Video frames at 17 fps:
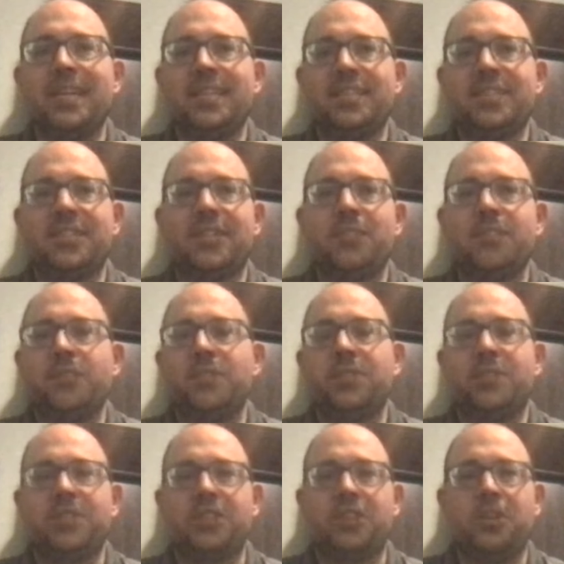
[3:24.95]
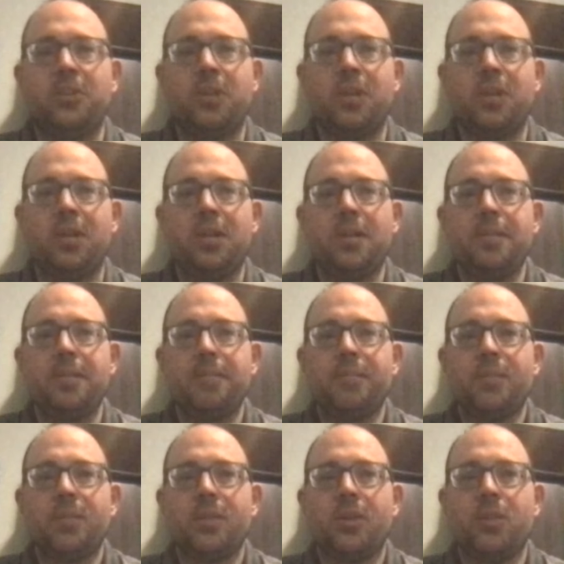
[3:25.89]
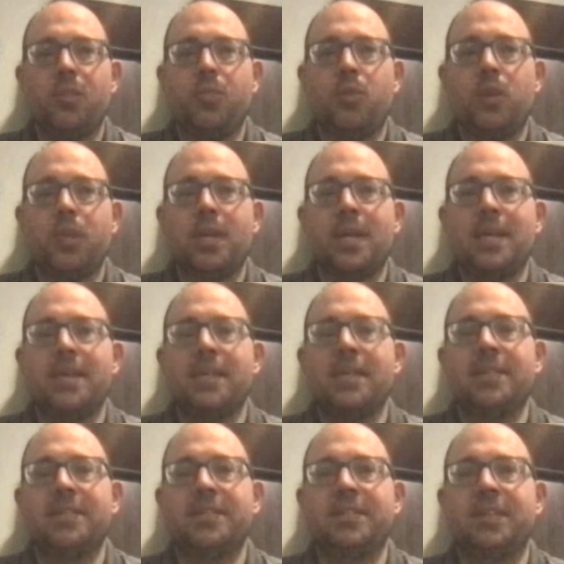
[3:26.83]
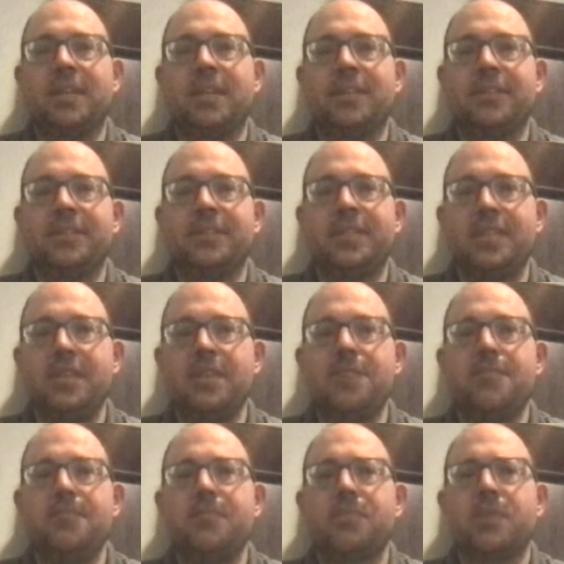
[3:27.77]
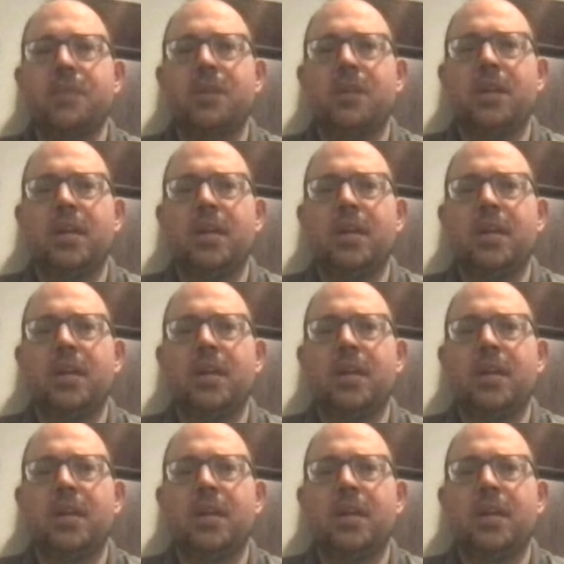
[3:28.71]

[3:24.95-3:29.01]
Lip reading: His son was, you know, a walk-on on the team